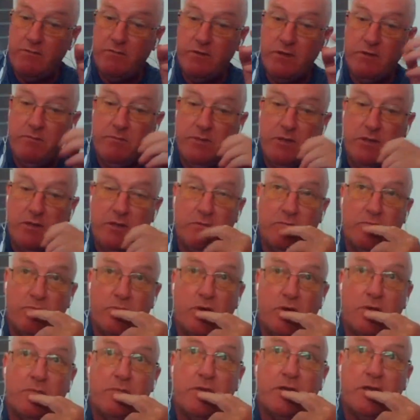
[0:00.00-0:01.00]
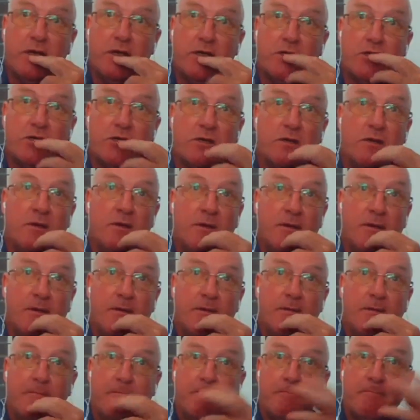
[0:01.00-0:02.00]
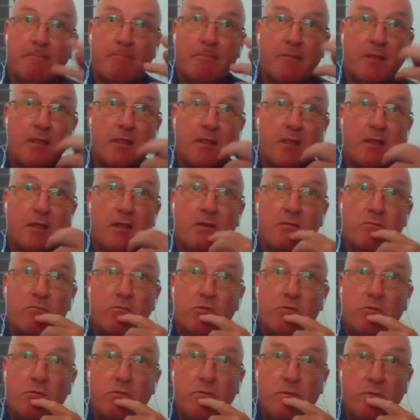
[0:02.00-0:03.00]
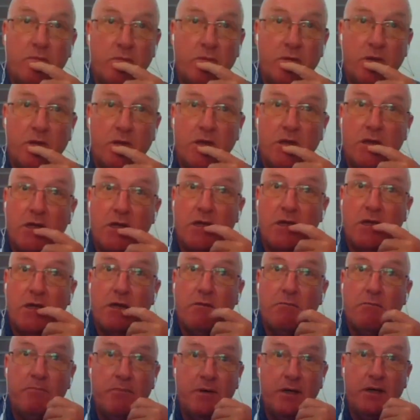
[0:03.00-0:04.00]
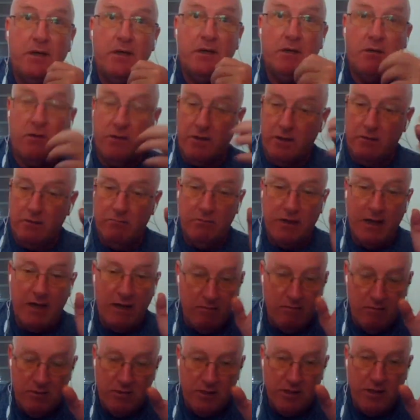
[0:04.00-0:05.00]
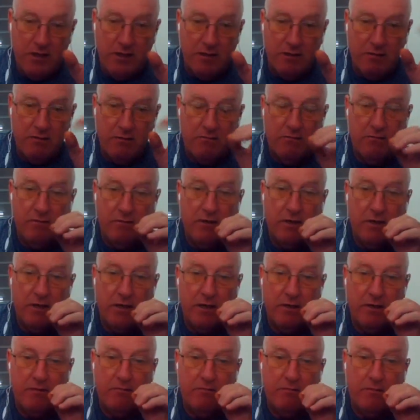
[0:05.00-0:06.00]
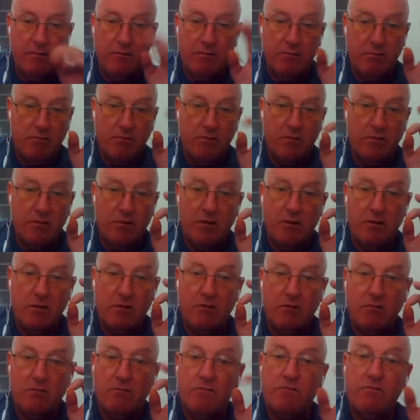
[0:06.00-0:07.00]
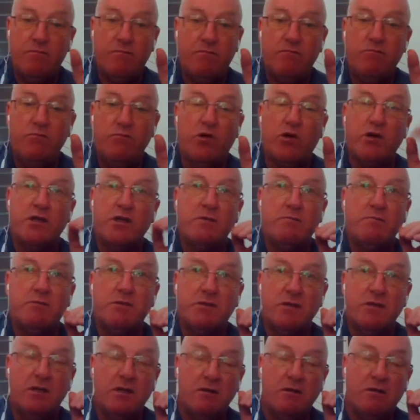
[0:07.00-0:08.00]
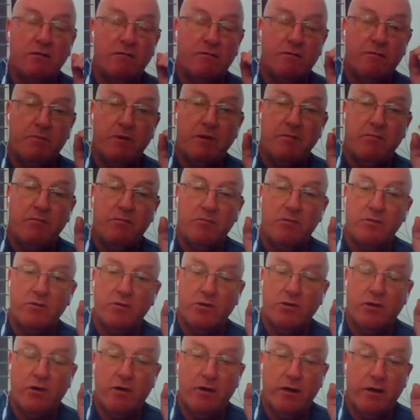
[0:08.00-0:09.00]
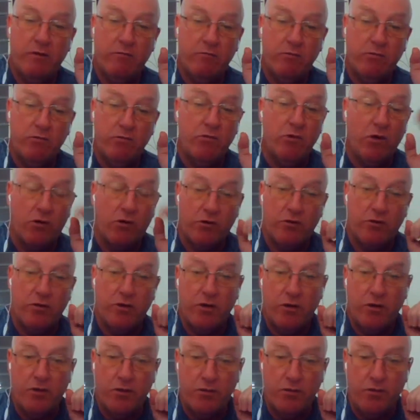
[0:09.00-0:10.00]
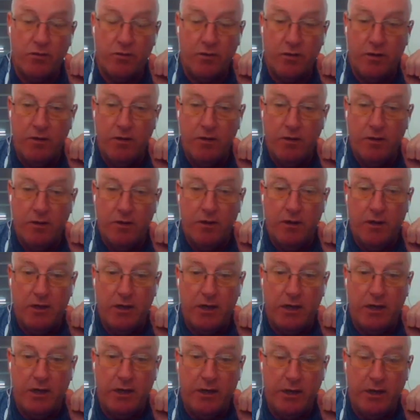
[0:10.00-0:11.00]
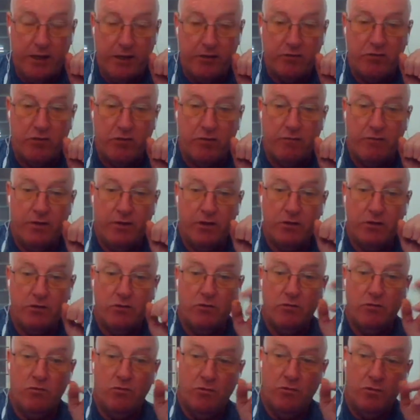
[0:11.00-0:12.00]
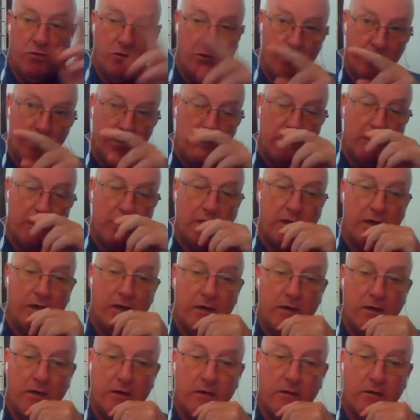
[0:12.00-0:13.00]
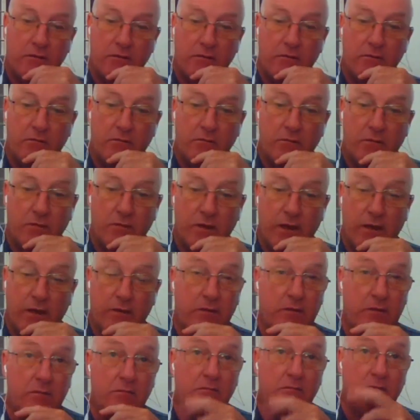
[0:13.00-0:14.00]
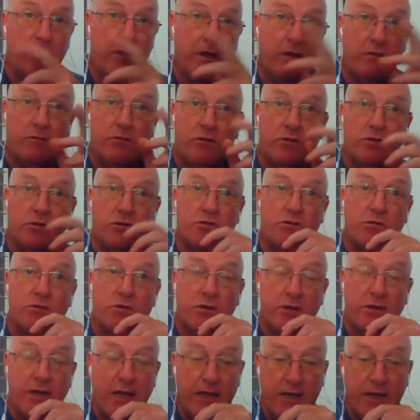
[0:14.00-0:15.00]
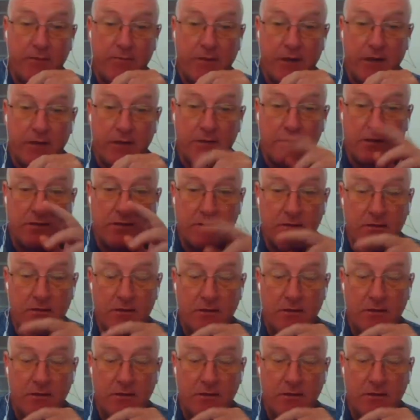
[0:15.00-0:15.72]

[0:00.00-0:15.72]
million population, there will be, I can guarantee it, 90% of the people in Thailand will not own an electric vehicle that they'll use on a daily basis